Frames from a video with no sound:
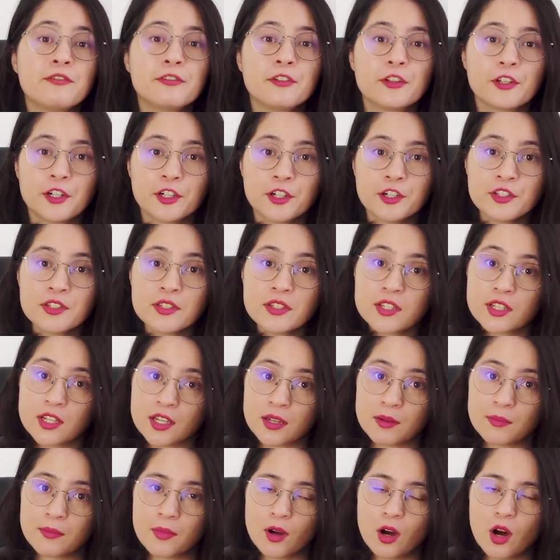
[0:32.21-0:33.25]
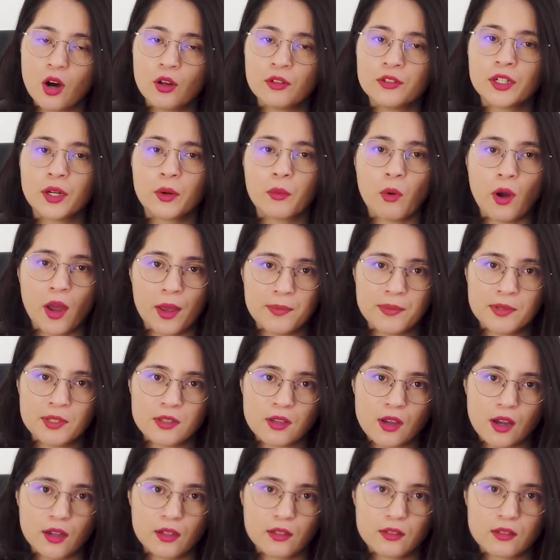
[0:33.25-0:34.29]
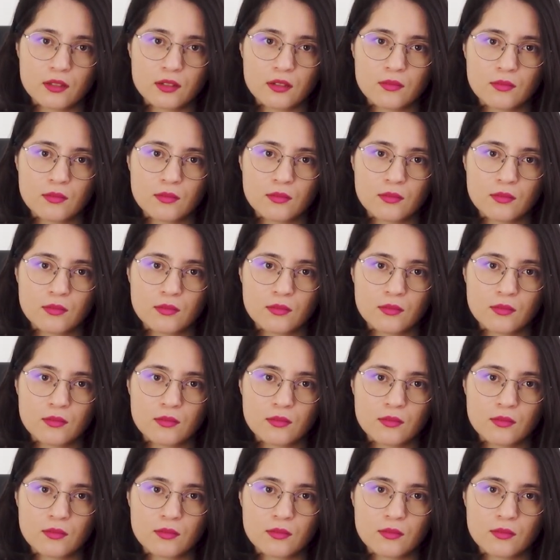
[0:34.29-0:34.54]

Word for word: Flutter team on their website.